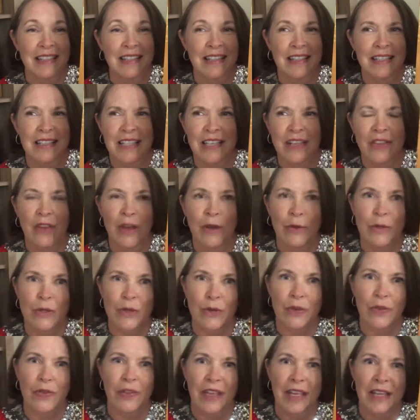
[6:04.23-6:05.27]
See, those are
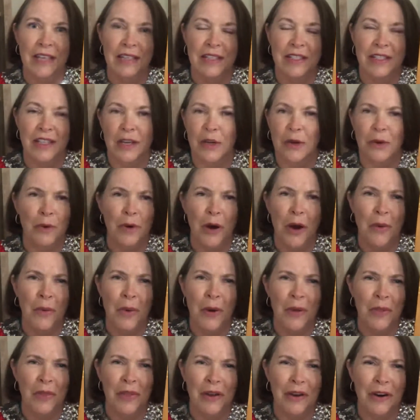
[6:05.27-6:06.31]
things that grow
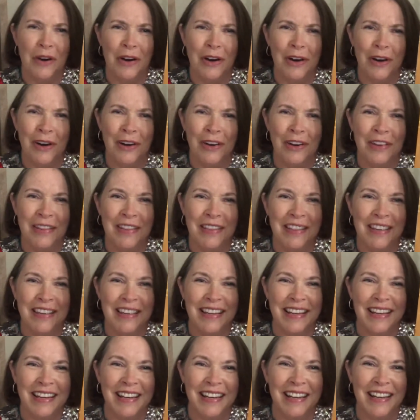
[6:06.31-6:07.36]
on the earth.
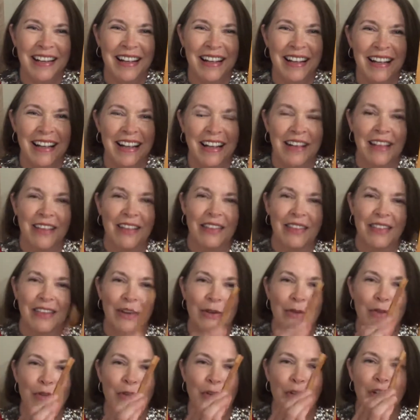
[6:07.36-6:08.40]

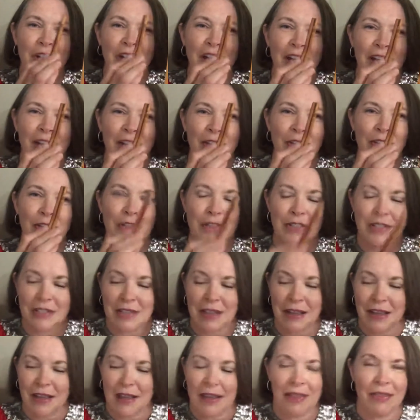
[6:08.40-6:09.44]
Those are colors
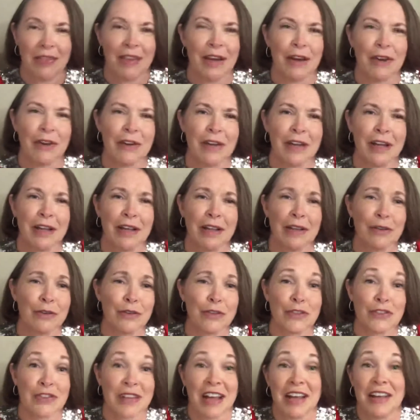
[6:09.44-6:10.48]
that are
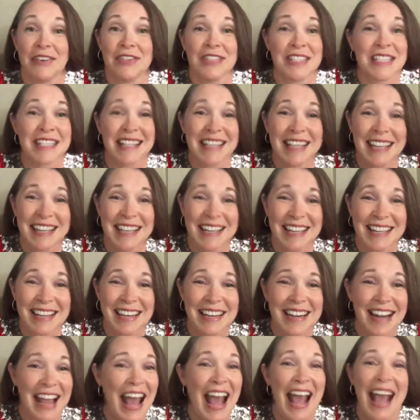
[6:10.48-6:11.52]
colors of skin
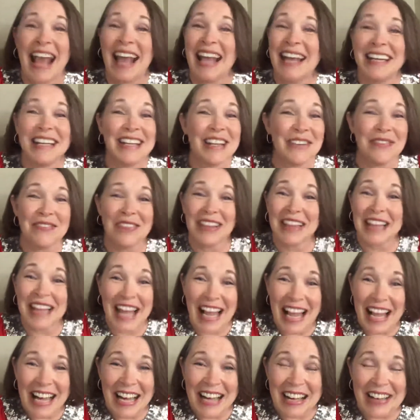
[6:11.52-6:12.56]
and of
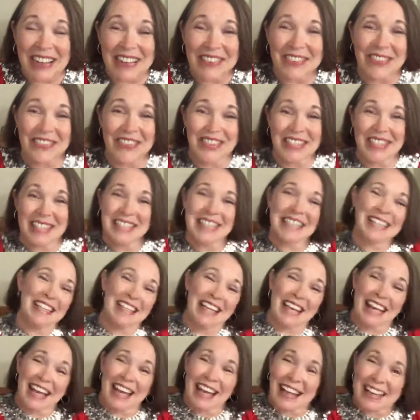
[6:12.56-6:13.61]
love.
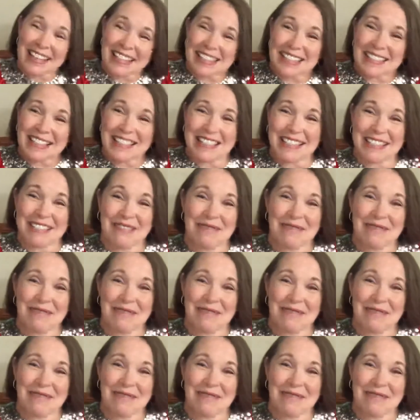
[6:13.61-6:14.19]
Yes.